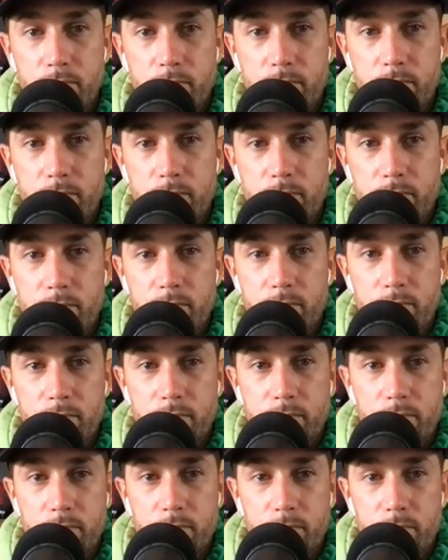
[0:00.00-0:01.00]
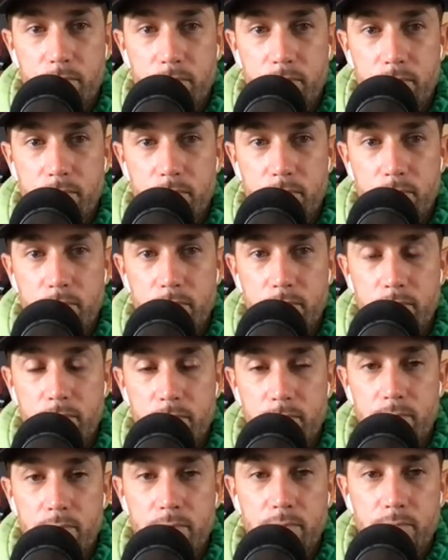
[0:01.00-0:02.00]

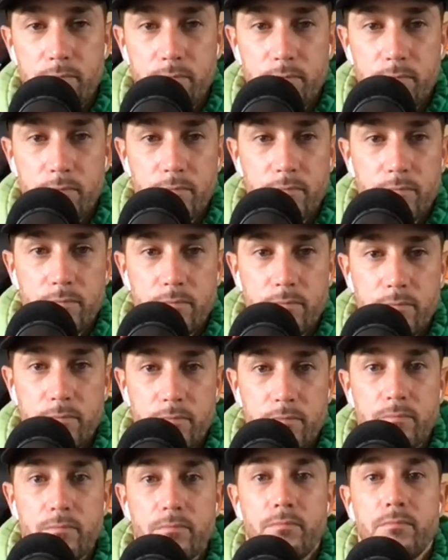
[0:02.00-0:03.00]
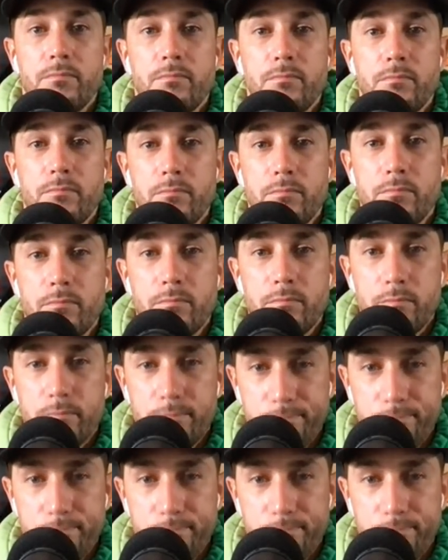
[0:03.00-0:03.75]
This person isn't speaking.